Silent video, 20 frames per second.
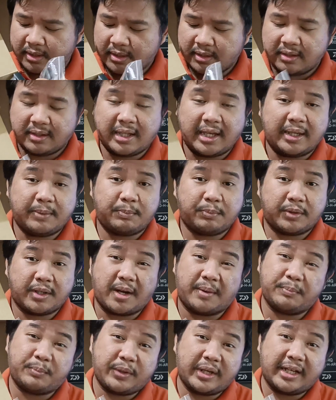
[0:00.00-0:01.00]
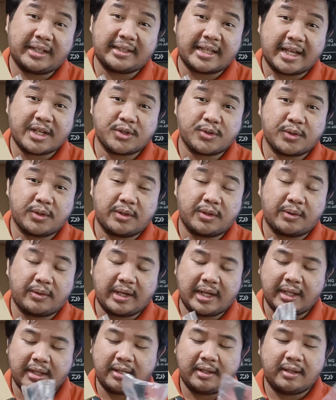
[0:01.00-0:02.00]
They come pre-attached to the
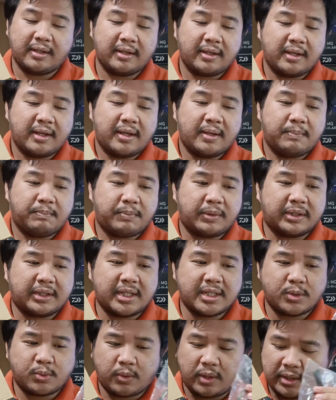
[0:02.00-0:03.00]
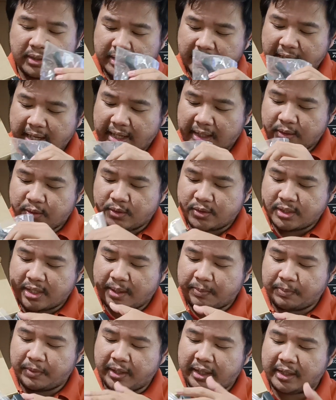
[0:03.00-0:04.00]
reel, but this one they had to
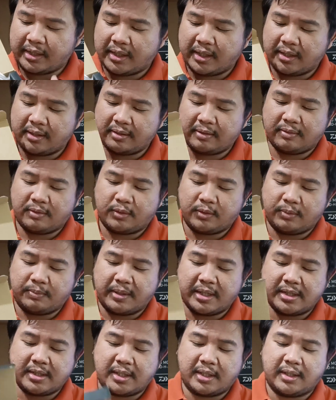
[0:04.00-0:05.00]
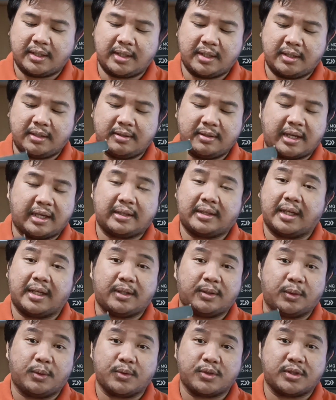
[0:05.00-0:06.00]
separate it to basically, I think,
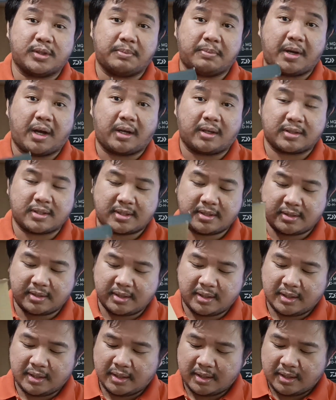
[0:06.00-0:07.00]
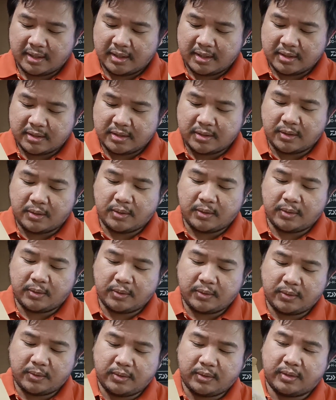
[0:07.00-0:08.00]
close the box.
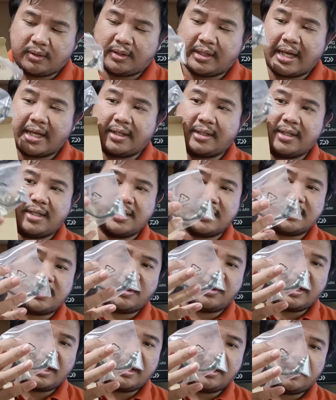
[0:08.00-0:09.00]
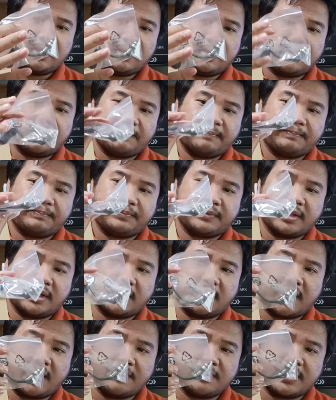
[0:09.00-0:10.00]
So that is the reel. Now
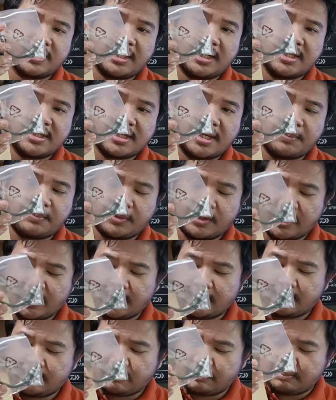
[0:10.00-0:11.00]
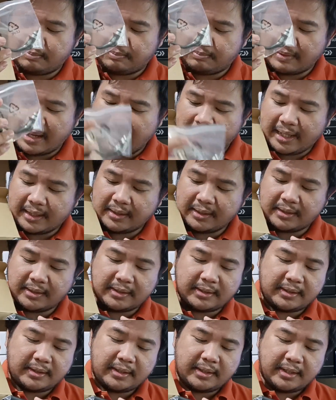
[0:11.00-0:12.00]
comes in a separate bag,
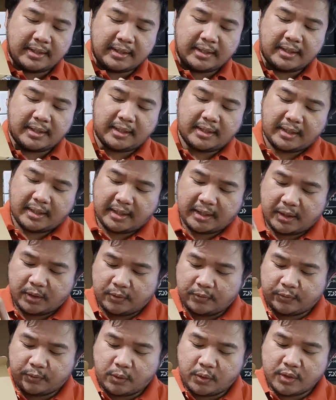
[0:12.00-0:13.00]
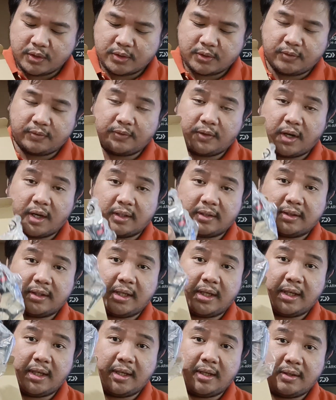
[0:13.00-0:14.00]
and of course you've got
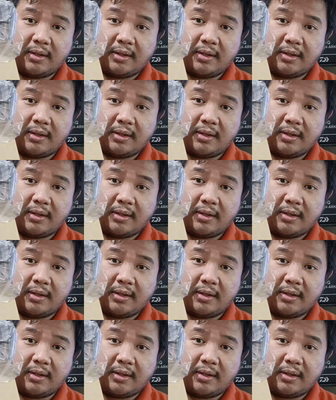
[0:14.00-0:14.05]
the